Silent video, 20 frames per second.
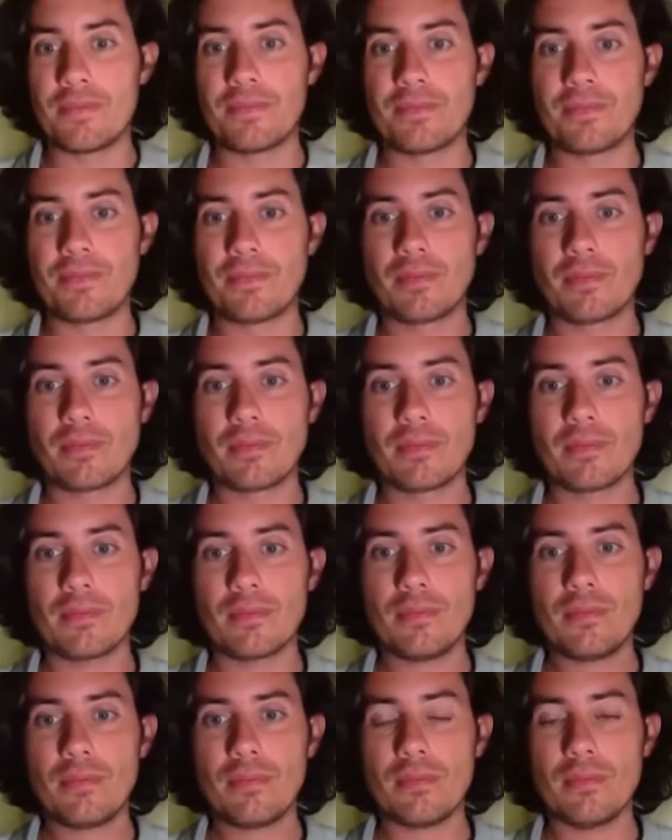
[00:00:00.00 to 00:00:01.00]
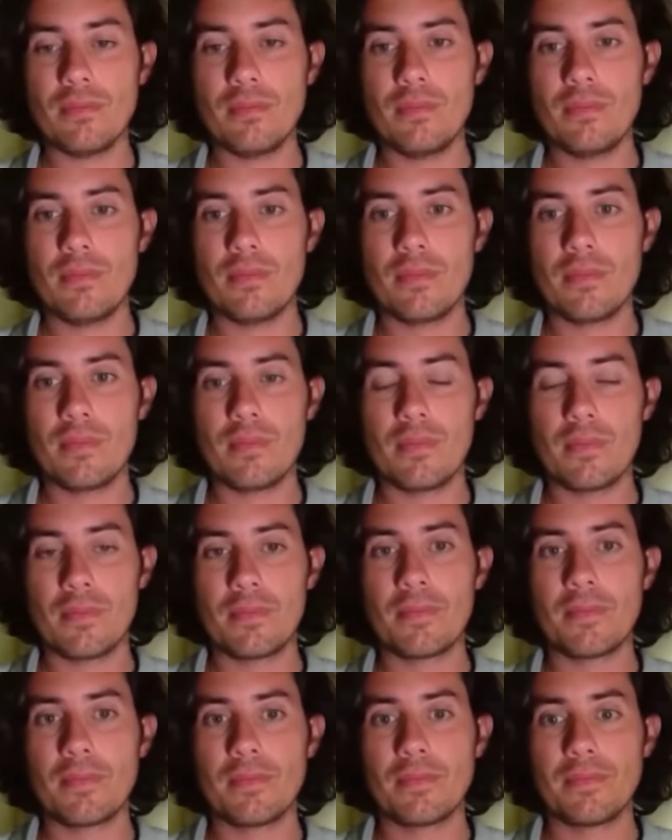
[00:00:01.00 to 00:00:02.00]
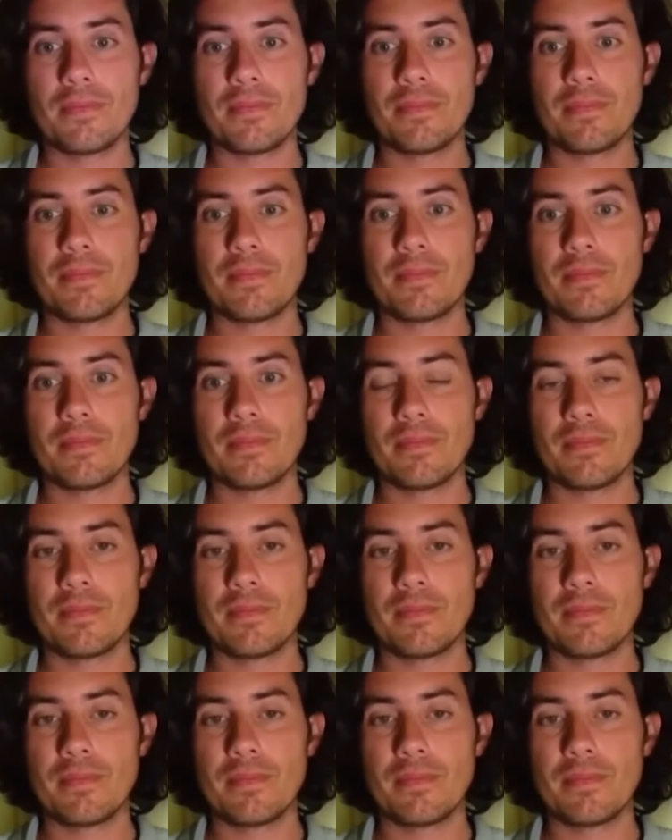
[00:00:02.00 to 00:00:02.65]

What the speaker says: (no one is talking)